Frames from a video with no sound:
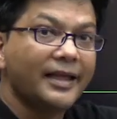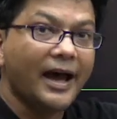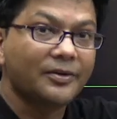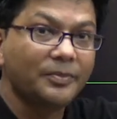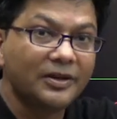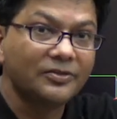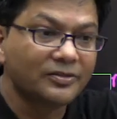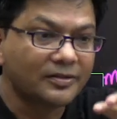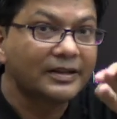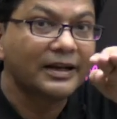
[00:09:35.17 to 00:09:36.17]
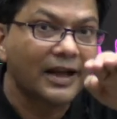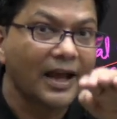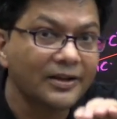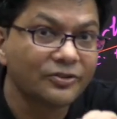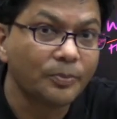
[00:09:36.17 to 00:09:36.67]
That means
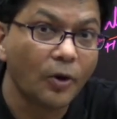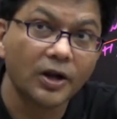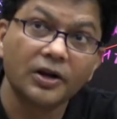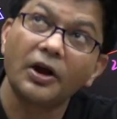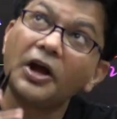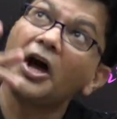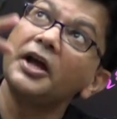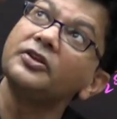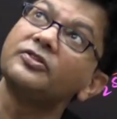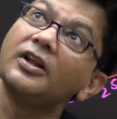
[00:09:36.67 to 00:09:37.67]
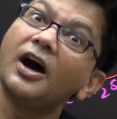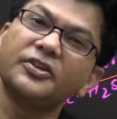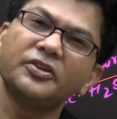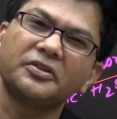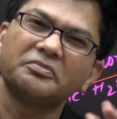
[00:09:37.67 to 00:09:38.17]
cation is smaller, anion is
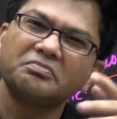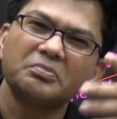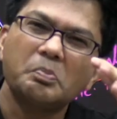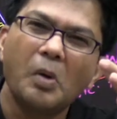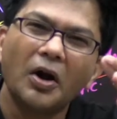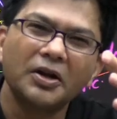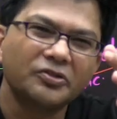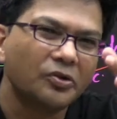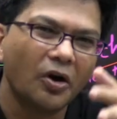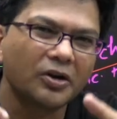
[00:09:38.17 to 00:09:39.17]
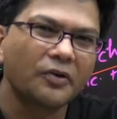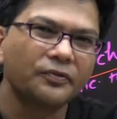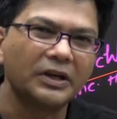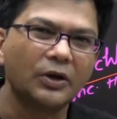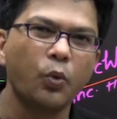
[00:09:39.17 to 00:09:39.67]
larger. Bond is not of
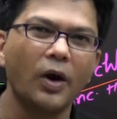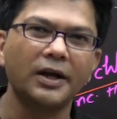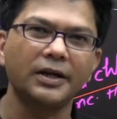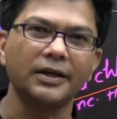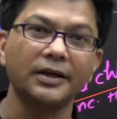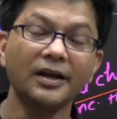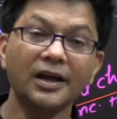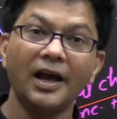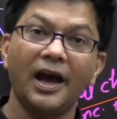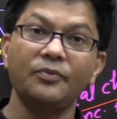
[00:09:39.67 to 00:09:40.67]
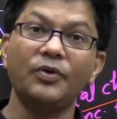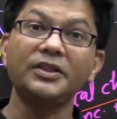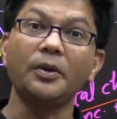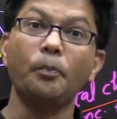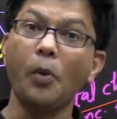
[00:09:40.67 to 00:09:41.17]
equality. And
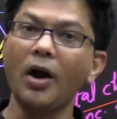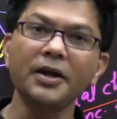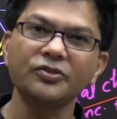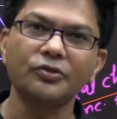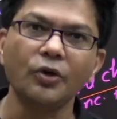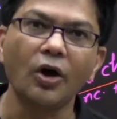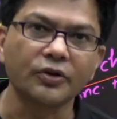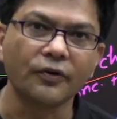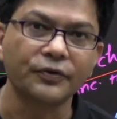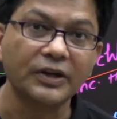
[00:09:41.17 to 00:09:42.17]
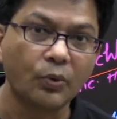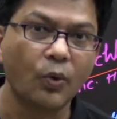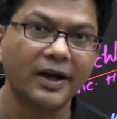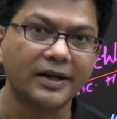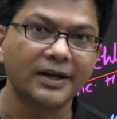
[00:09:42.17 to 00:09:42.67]
when the bond is not of
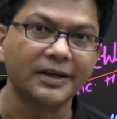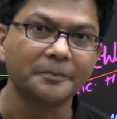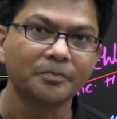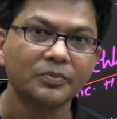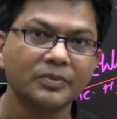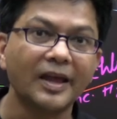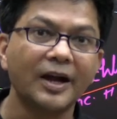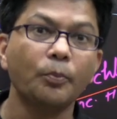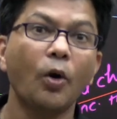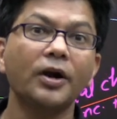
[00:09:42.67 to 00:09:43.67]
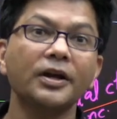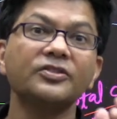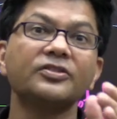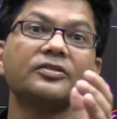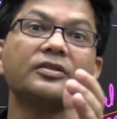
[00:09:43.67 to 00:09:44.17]
equality, that bond
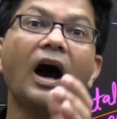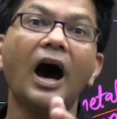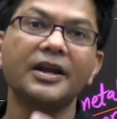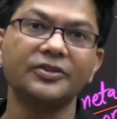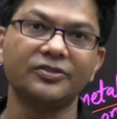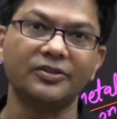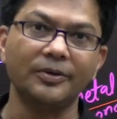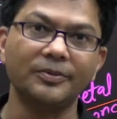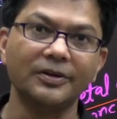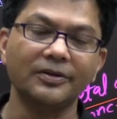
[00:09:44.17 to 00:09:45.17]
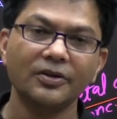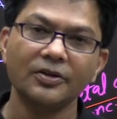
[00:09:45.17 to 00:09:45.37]
is unstable.